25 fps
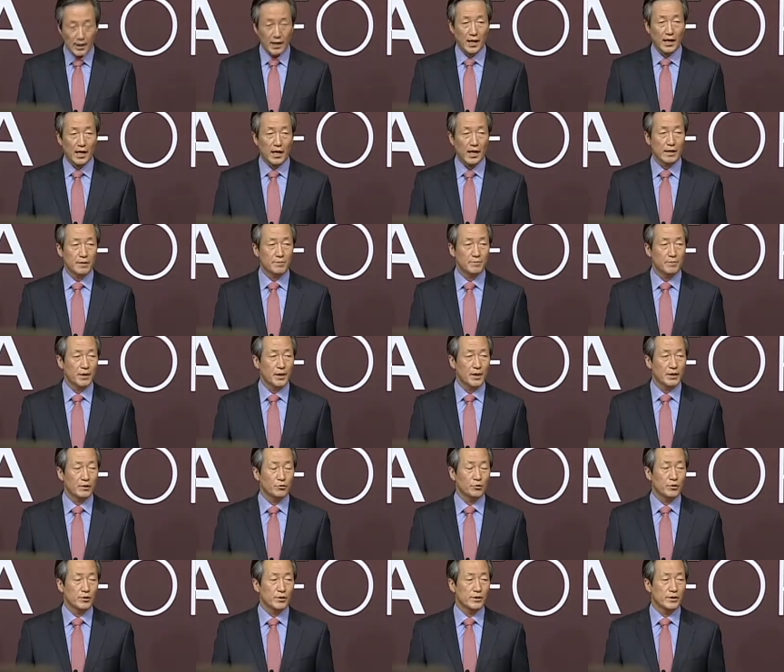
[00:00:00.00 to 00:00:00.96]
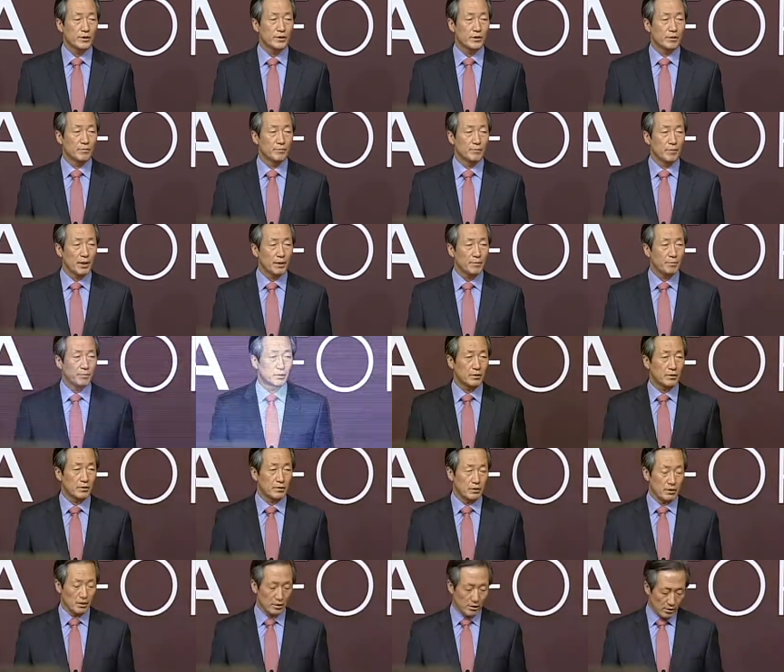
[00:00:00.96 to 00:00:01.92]
I met with a member
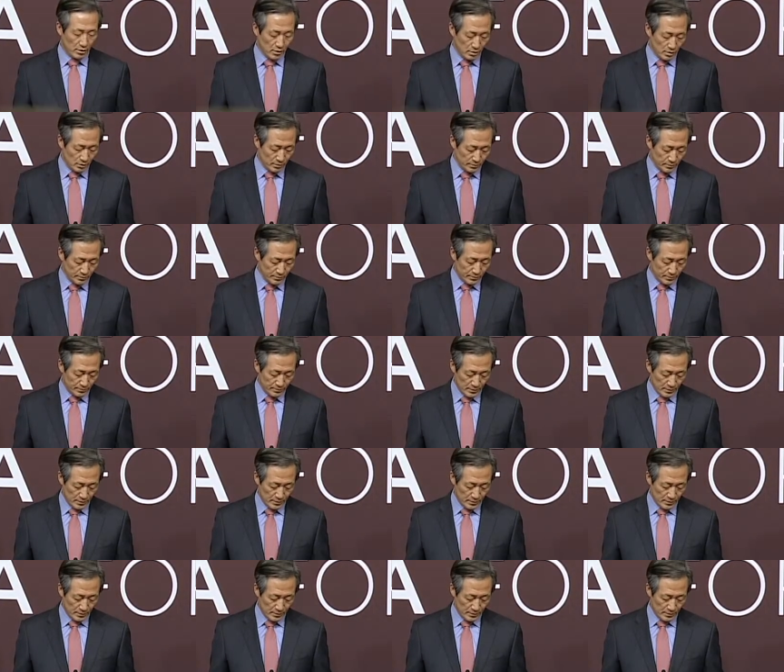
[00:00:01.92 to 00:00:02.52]
of